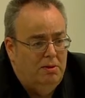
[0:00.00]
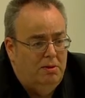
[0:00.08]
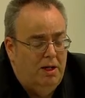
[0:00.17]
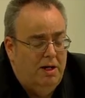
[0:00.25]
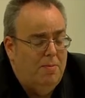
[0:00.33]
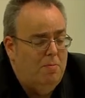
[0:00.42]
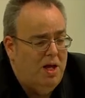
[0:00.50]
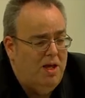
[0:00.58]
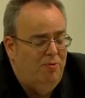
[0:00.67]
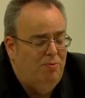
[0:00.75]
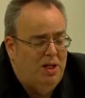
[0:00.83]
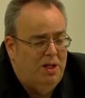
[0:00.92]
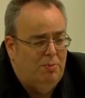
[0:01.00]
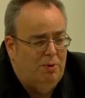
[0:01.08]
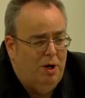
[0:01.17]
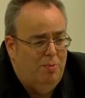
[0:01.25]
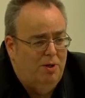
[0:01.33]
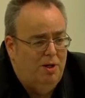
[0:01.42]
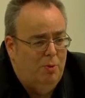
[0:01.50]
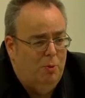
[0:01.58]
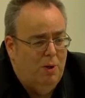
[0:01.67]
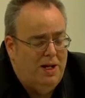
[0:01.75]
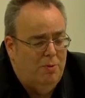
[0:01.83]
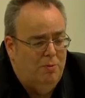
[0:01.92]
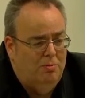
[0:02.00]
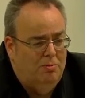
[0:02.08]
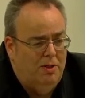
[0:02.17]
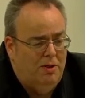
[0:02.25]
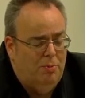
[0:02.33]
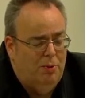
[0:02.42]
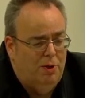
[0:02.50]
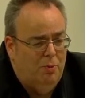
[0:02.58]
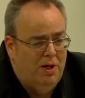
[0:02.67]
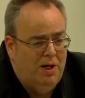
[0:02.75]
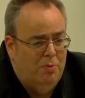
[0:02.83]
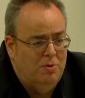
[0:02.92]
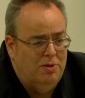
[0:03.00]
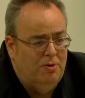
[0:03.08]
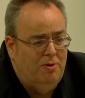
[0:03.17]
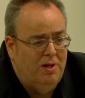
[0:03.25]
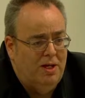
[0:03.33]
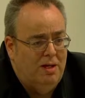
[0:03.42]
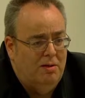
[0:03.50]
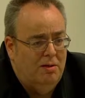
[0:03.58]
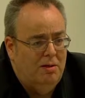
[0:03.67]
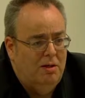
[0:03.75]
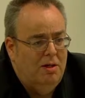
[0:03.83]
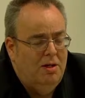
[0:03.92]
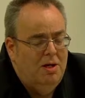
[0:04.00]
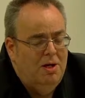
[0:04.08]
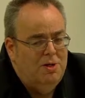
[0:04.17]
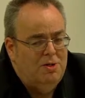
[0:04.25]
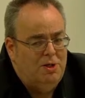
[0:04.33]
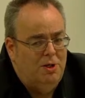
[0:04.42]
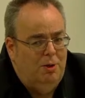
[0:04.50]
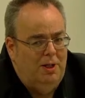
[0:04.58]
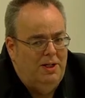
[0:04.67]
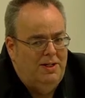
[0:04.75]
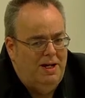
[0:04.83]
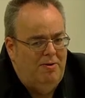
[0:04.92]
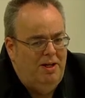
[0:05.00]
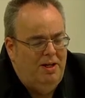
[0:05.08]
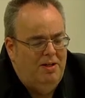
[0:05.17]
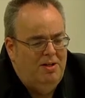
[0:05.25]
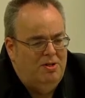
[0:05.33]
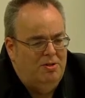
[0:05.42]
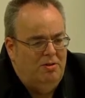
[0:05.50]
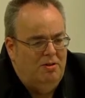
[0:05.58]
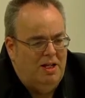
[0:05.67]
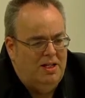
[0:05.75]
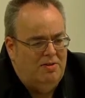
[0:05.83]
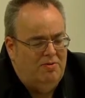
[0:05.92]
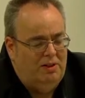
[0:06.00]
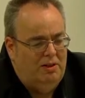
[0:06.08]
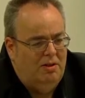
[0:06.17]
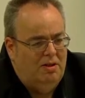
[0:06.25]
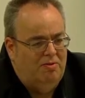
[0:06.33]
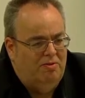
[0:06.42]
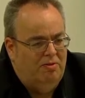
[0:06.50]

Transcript: And it may have been appropriate at the point when it was agreed. So a derogation is for life.